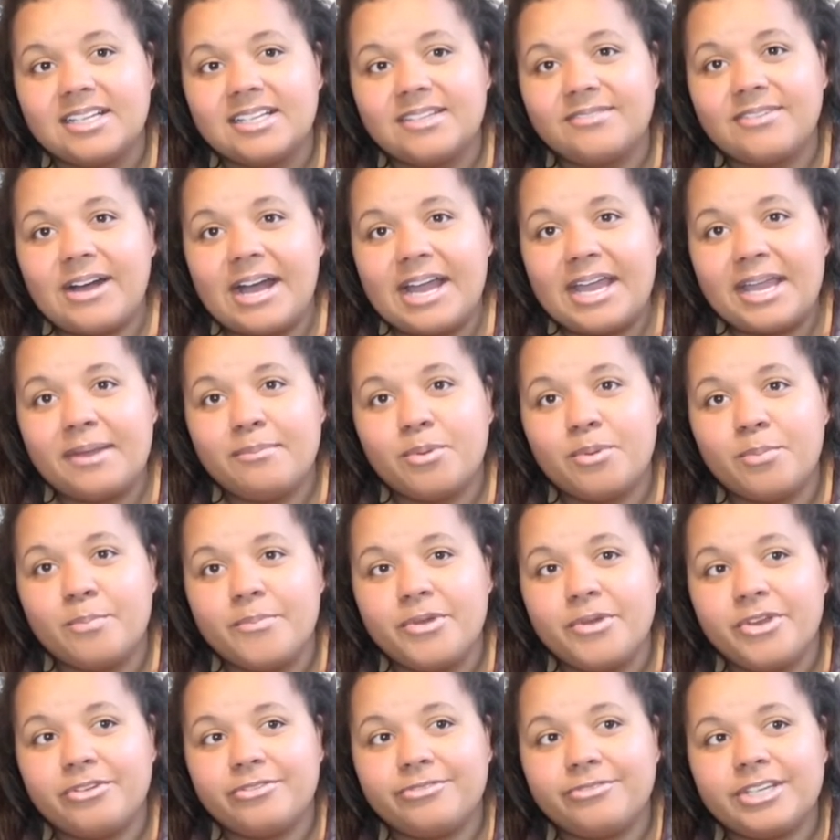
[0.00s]
vibe
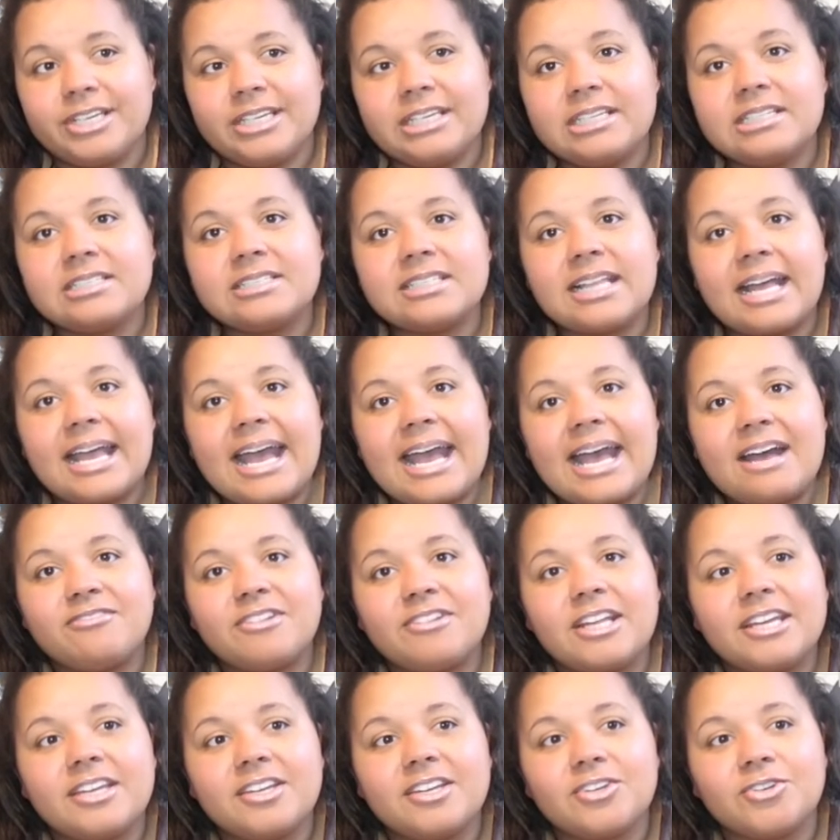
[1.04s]
movies, like, have
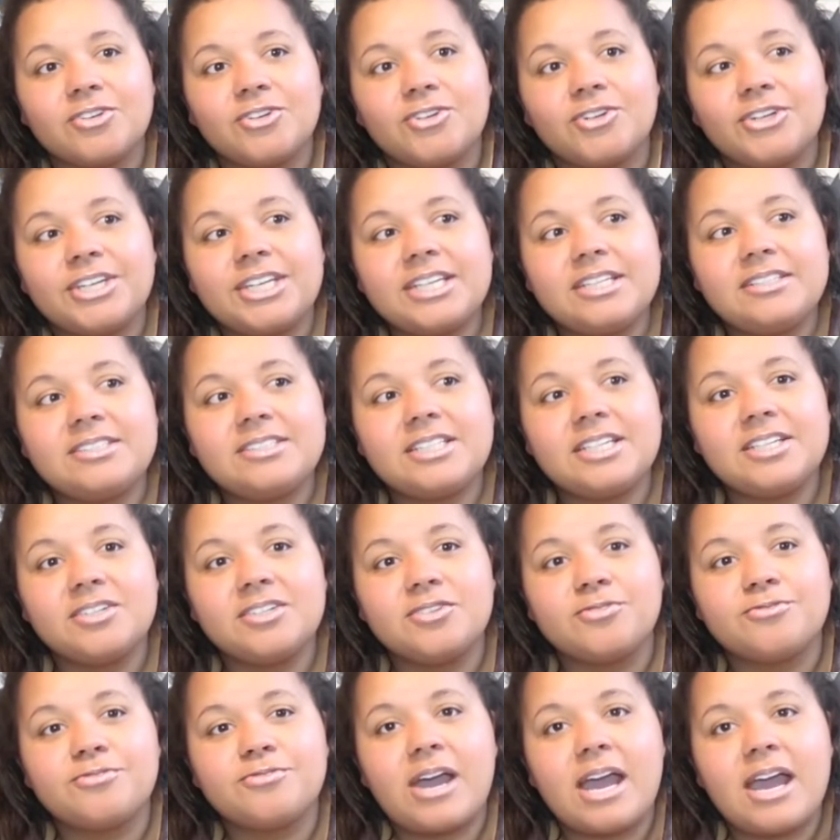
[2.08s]
like your heating
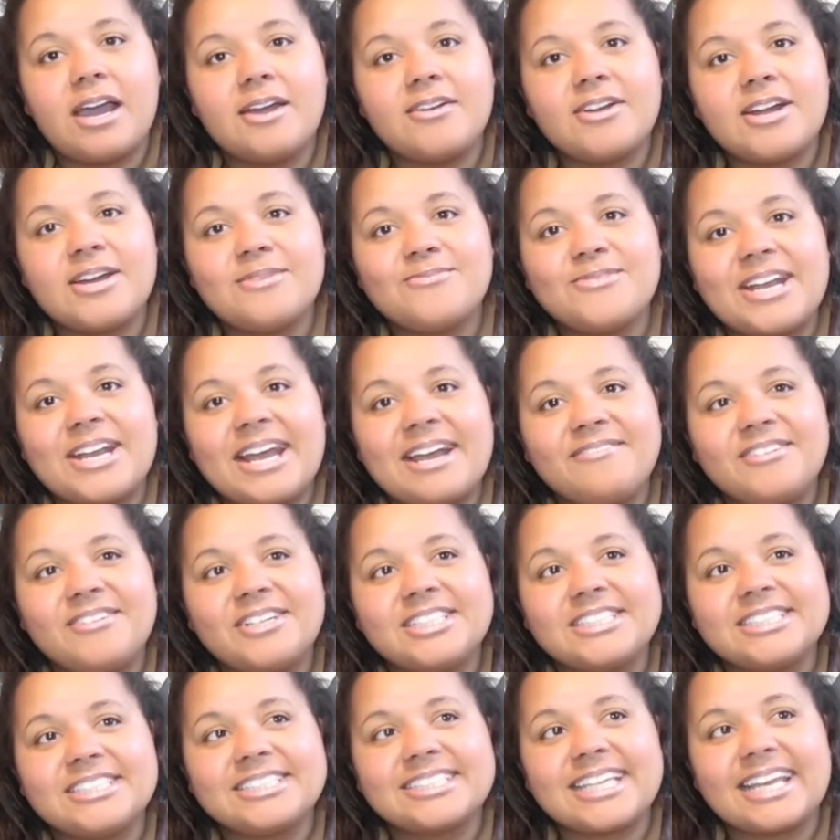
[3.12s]
or fire on,
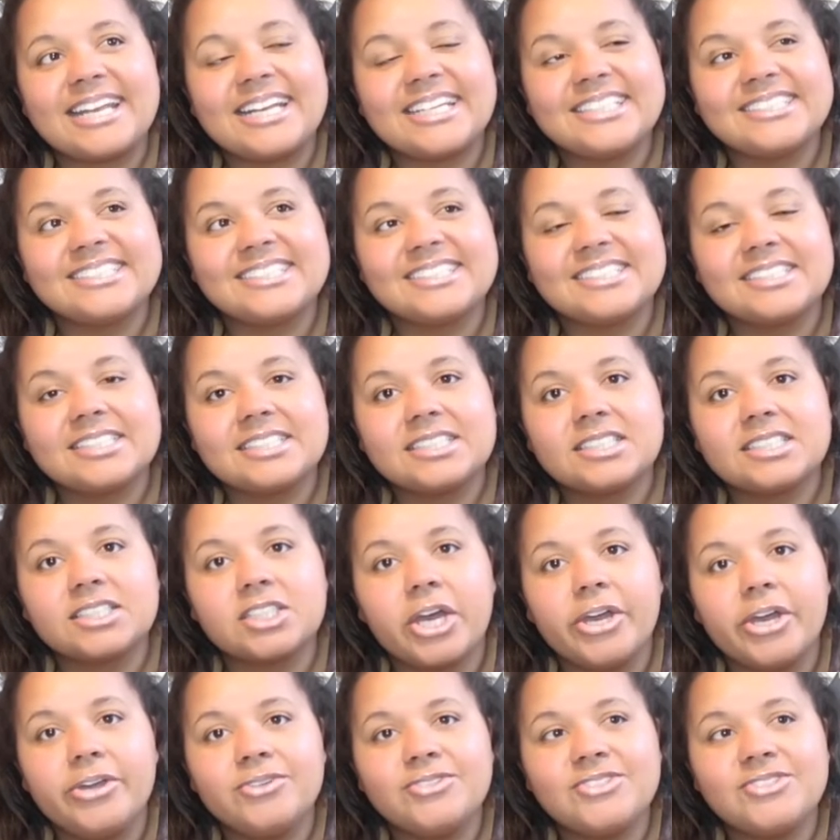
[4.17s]
whatever, just get nice and
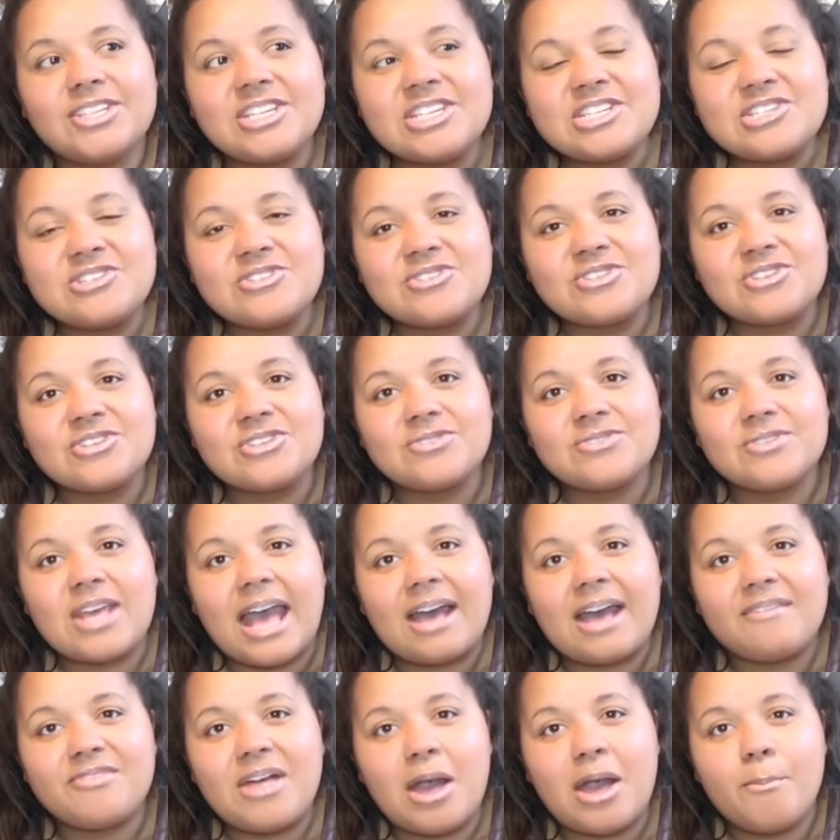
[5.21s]
cozy. You can
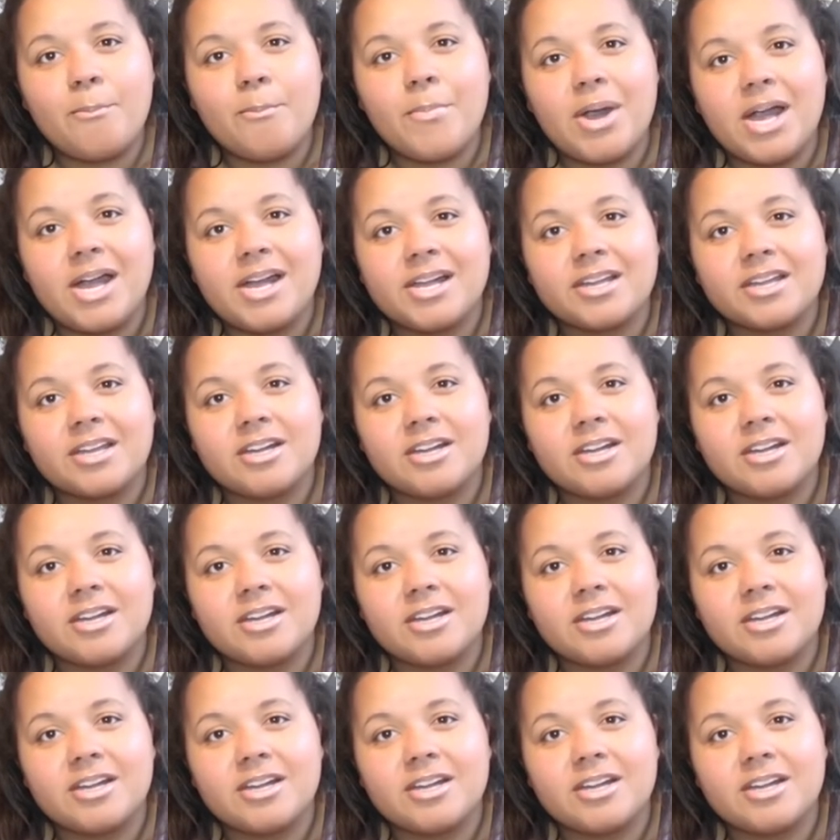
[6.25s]
have that mug